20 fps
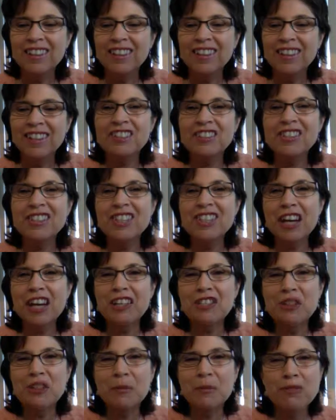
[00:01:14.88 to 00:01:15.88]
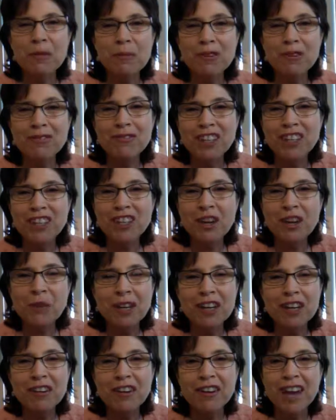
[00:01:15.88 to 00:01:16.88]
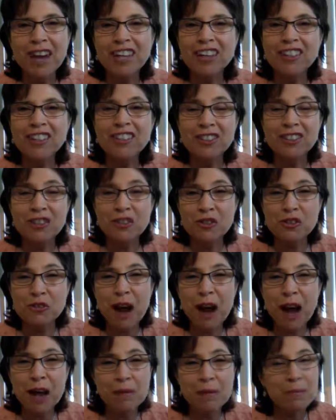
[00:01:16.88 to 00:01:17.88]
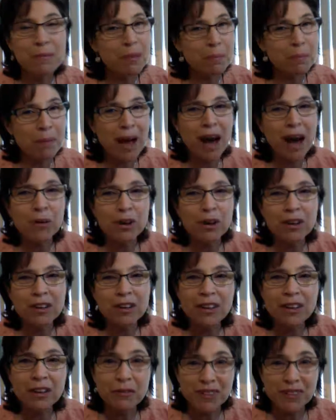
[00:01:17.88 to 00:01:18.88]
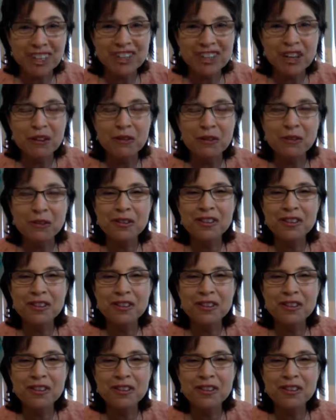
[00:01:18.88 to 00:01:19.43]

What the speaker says: Here's an excerpt from a video we created to describe the power of HITO.